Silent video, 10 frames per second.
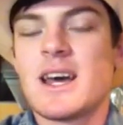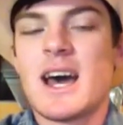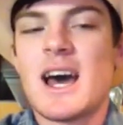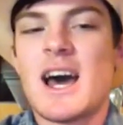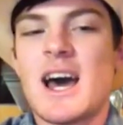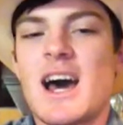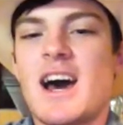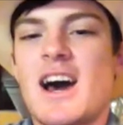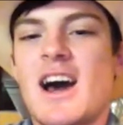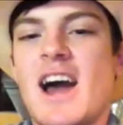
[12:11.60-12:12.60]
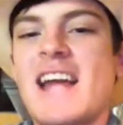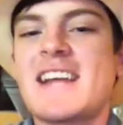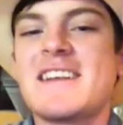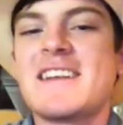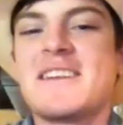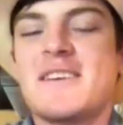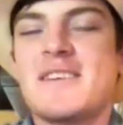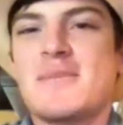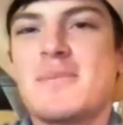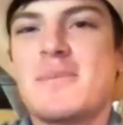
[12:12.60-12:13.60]
Uh, I
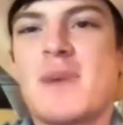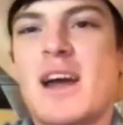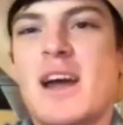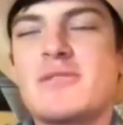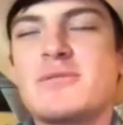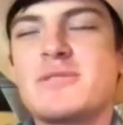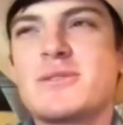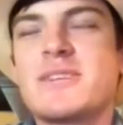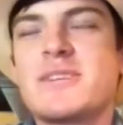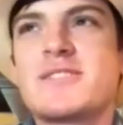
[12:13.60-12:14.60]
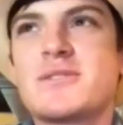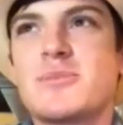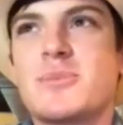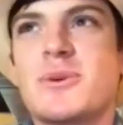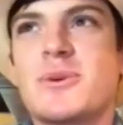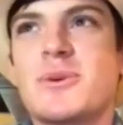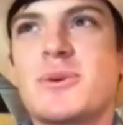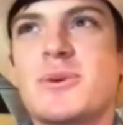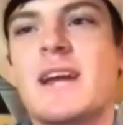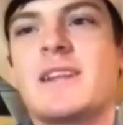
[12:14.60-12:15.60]
I was always sort of brought up
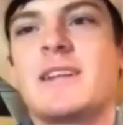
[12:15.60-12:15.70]
around